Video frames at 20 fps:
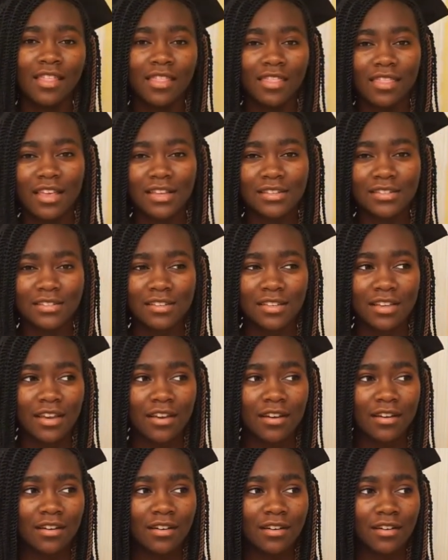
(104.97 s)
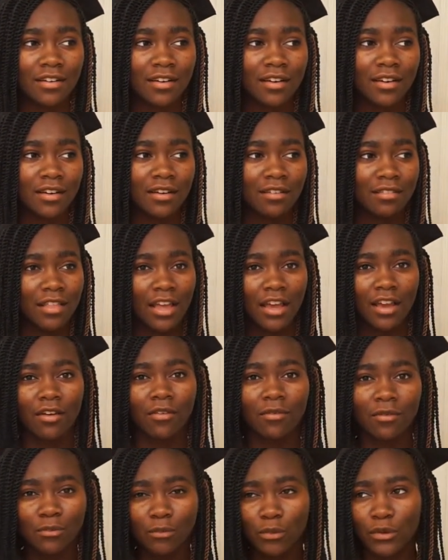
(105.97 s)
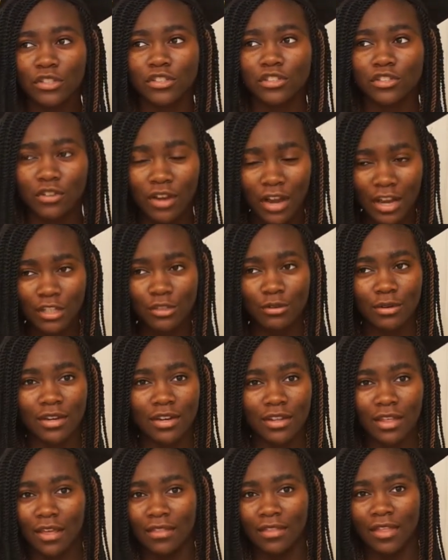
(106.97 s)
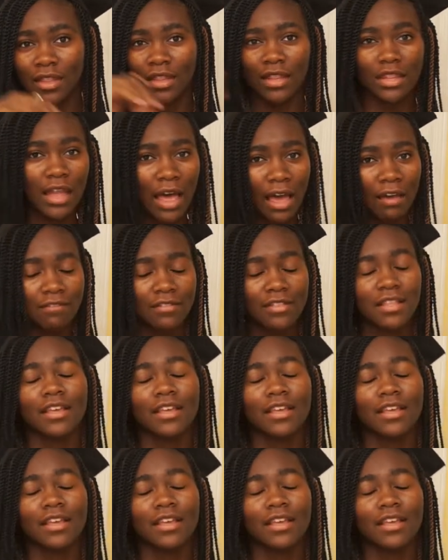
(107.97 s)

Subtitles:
This year, like, we just graduated and then left.